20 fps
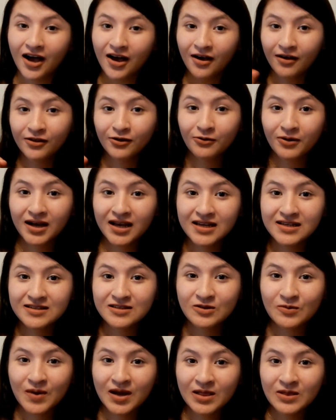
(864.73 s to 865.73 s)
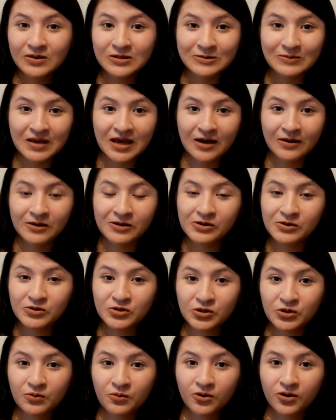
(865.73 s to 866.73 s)
Otherwise, you might lose me out in the
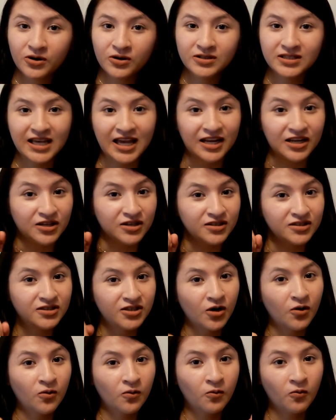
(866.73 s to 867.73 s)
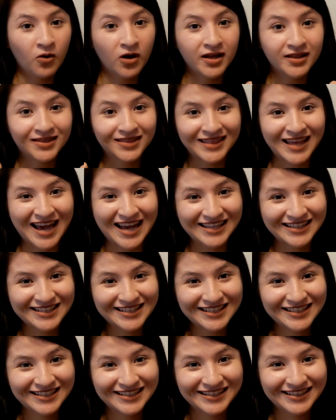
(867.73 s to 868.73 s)
YouTube world and you don't want
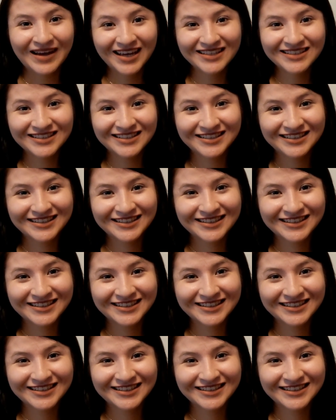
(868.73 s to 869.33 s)
that. Bye guys!